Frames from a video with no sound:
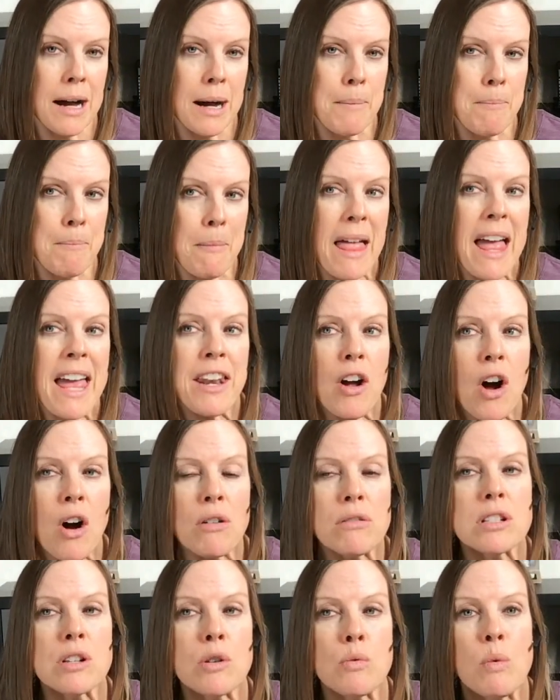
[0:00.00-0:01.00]
um, and
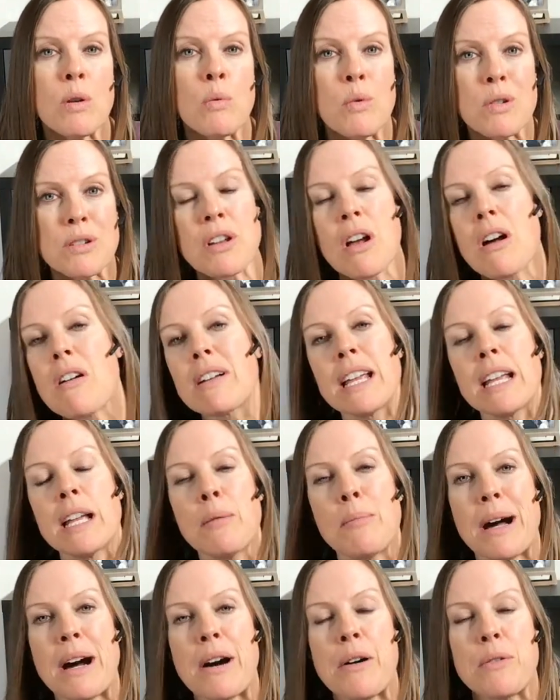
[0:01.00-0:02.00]
also when we're talking
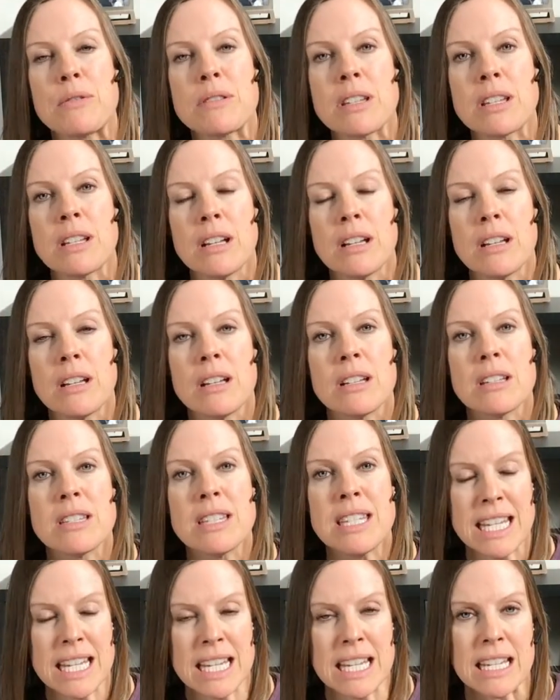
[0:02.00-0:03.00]
about
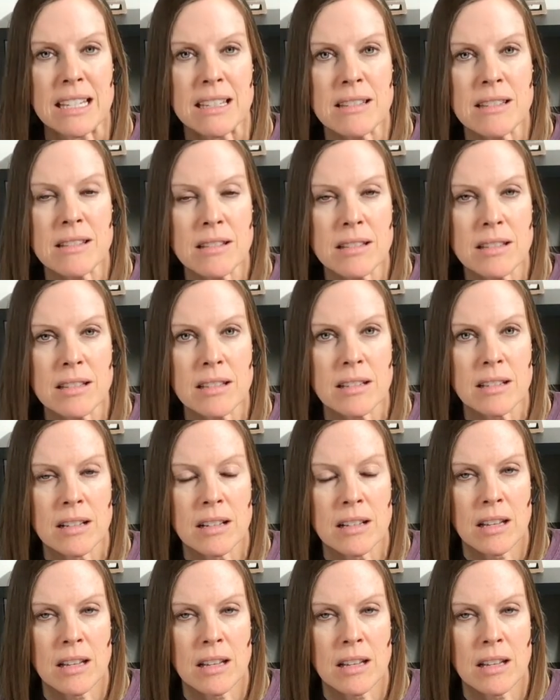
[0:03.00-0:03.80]
teens